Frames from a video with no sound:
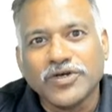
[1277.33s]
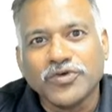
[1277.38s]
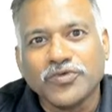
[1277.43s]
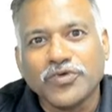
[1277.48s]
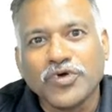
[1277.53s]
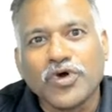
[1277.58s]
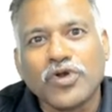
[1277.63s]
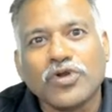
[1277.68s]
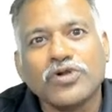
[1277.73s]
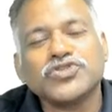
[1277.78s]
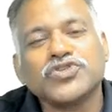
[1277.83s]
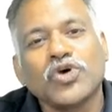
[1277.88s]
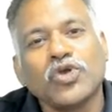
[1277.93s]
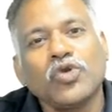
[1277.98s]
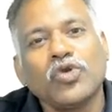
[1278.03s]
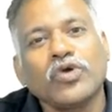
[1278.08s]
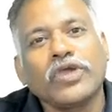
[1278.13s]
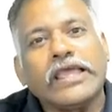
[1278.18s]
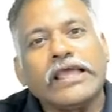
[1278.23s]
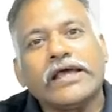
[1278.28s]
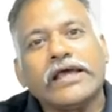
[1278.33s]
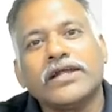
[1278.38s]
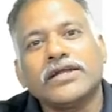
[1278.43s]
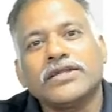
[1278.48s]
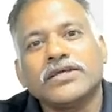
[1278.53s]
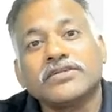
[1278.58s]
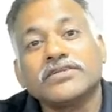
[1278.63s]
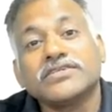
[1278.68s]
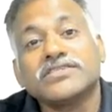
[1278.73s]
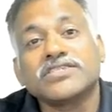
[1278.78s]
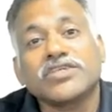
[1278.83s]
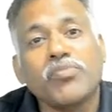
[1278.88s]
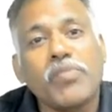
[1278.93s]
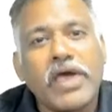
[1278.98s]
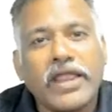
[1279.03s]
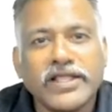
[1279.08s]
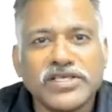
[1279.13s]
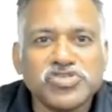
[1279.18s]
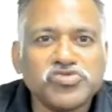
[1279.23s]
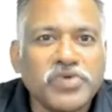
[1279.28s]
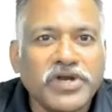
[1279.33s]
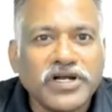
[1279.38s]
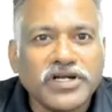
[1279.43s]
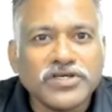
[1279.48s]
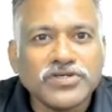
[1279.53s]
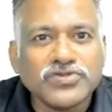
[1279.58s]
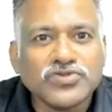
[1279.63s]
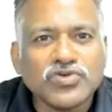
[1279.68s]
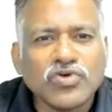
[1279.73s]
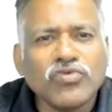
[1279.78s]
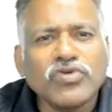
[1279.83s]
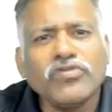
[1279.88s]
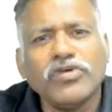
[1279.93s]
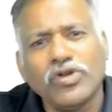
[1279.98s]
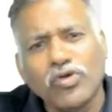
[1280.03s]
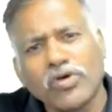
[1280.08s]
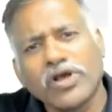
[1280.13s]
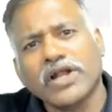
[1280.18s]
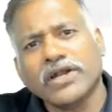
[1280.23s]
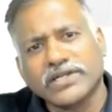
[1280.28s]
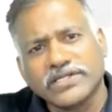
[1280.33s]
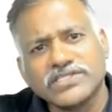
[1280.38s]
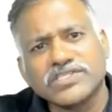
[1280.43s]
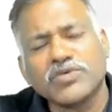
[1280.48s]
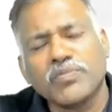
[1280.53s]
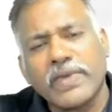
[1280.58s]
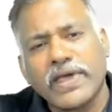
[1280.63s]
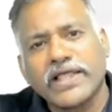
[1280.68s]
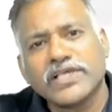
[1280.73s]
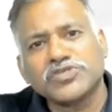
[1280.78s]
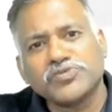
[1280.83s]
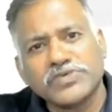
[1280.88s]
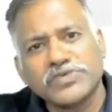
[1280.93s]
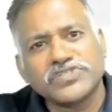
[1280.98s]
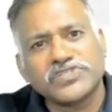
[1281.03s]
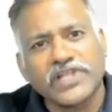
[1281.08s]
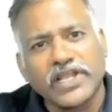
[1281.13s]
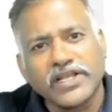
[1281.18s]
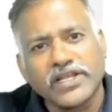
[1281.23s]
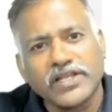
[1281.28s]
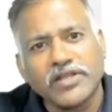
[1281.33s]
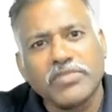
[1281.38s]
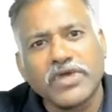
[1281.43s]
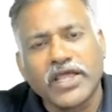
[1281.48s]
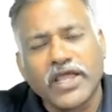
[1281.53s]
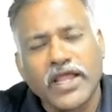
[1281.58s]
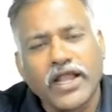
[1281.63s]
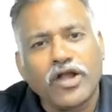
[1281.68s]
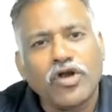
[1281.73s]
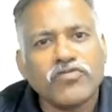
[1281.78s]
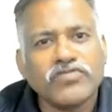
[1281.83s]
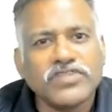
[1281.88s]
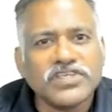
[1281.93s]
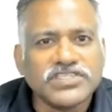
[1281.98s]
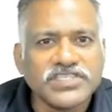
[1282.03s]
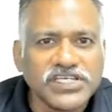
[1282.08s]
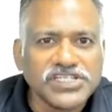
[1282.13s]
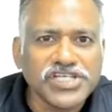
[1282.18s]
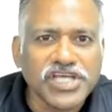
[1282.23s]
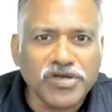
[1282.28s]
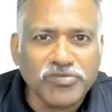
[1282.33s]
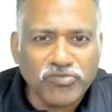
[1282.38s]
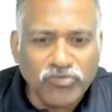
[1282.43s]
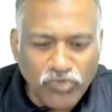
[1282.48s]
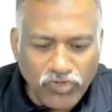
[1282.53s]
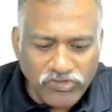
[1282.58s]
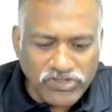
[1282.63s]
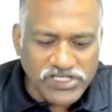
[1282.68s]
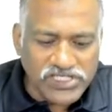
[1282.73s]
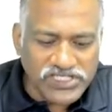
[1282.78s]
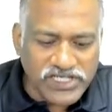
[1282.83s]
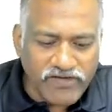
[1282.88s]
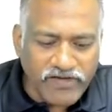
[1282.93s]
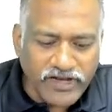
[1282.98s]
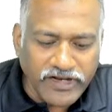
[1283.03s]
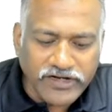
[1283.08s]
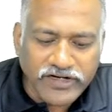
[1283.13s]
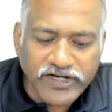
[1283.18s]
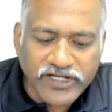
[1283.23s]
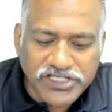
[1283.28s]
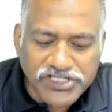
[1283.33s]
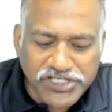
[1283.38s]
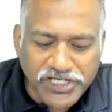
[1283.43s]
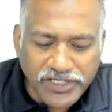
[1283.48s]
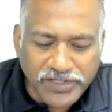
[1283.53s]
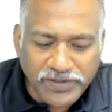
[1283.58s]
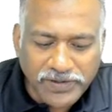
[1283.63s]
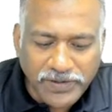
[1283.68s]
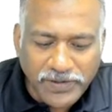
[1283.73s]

We are also looking at risk management. So we will look at risk management slightly by end of the session. We will just have an introduction.